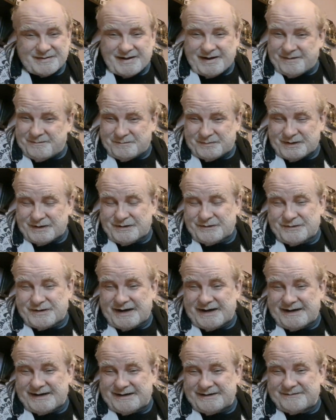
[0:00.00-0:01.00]
on
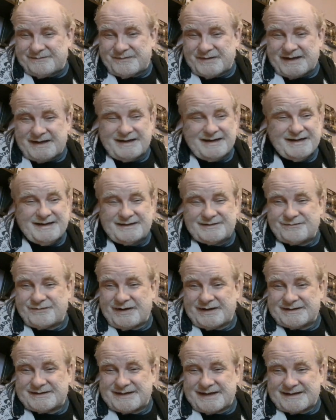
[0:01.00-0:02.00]
Blu-ray. It is
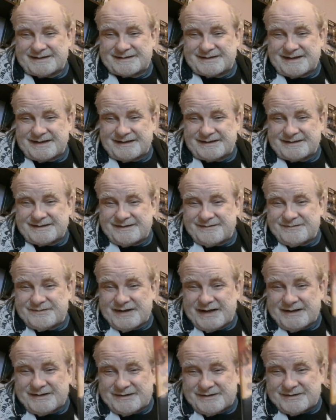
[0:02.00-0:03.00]
fantastic.
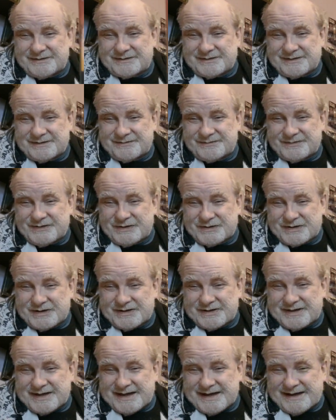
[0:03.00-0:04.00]
Oh, look
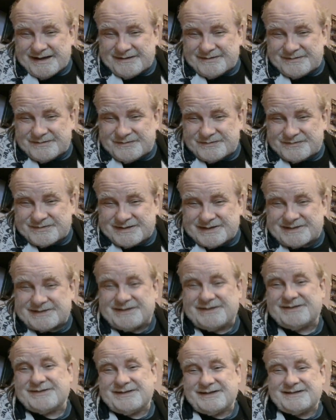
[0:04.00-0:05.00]
at that. Just
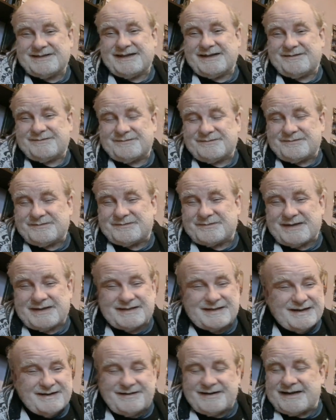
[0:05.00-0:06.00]
look at it. But
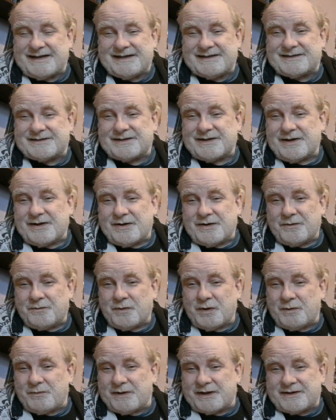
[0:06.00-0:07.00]
there it is.
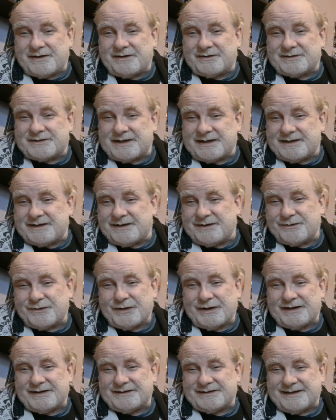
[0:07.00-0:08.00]
We'll be
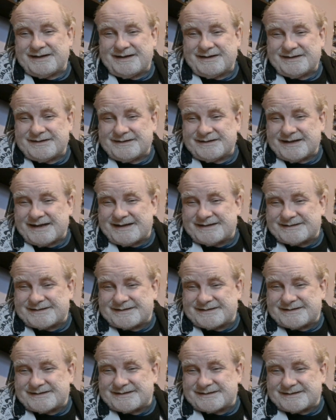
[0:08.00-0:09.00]
continuing,
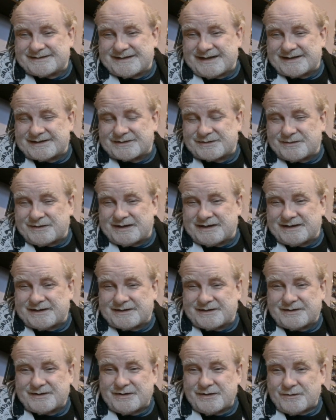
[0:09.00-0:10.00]
yes, next
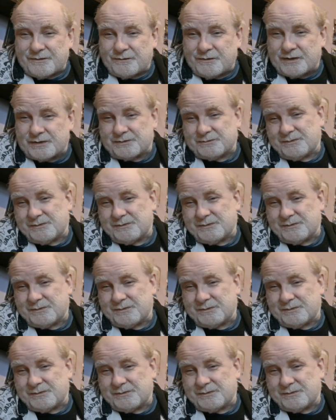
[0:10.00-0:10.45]
week with